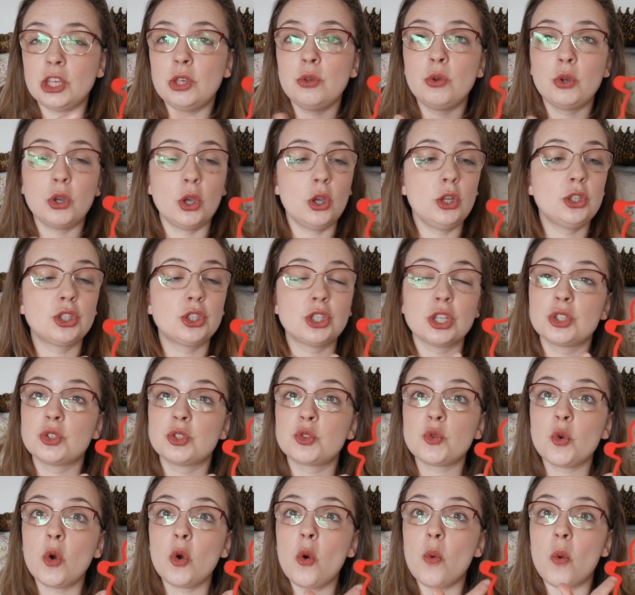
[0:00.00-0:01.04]
You could just
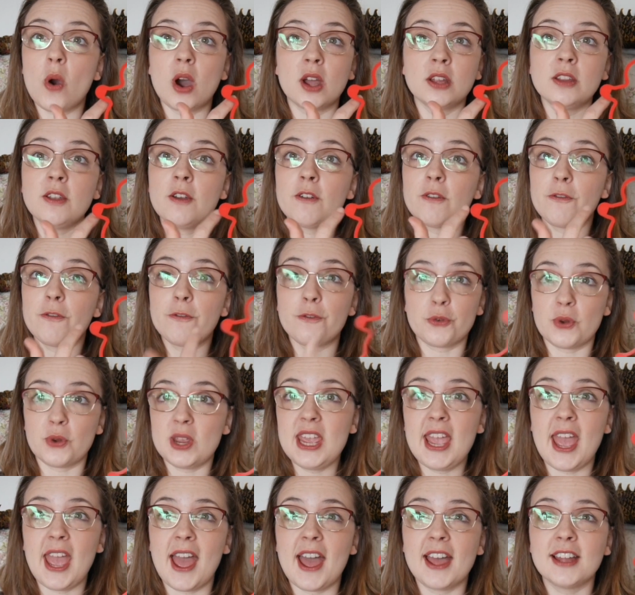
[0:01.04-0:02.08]
draw one
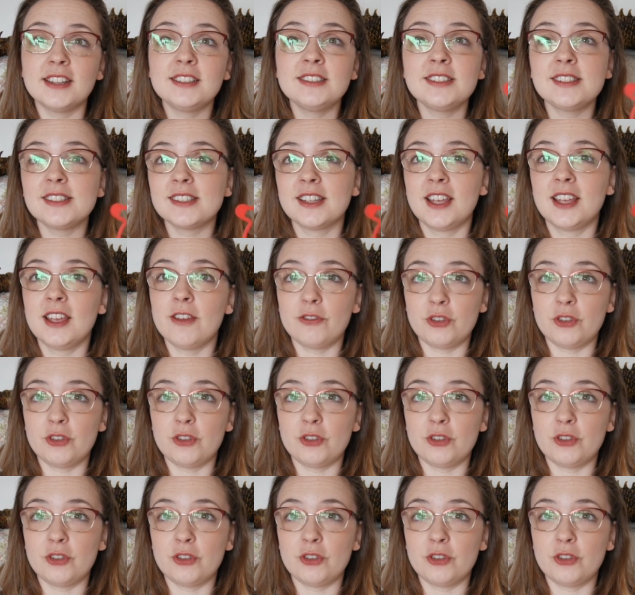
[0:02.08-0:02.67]
freehand.